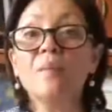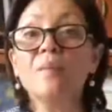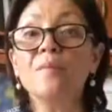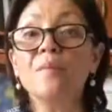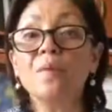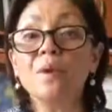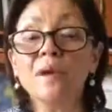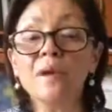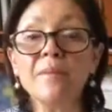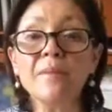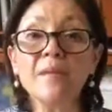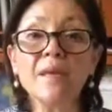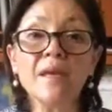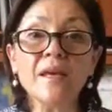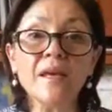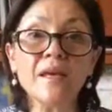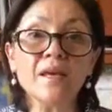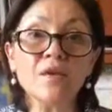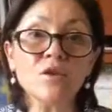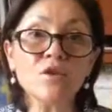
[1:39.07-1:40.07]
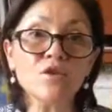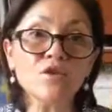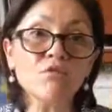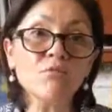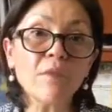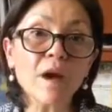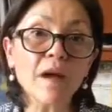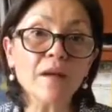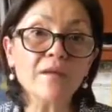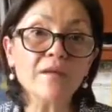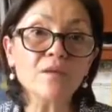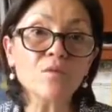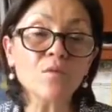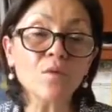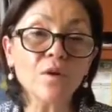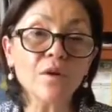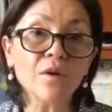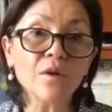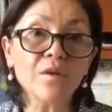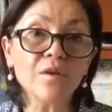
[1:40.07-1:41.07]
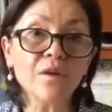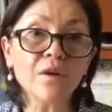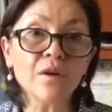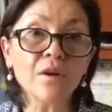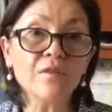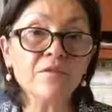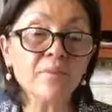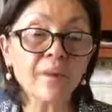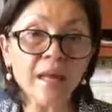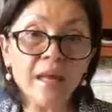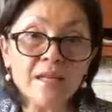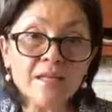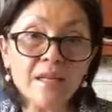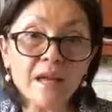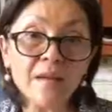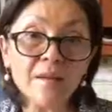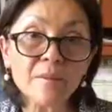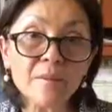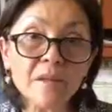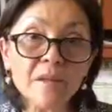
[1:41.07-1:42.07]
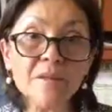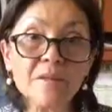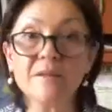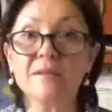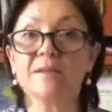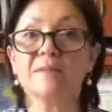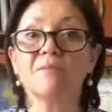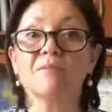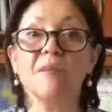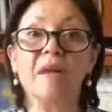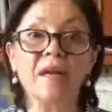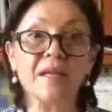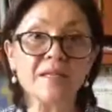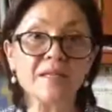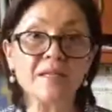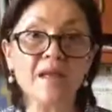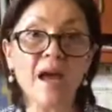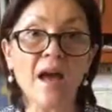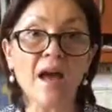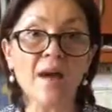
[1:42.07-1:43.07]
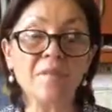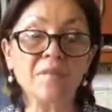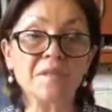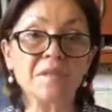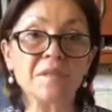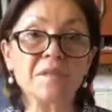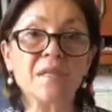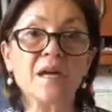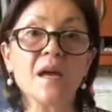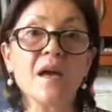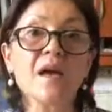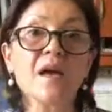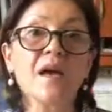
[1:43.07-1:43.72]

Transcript: Bring me 2 months worth of bank statements, pay stubs.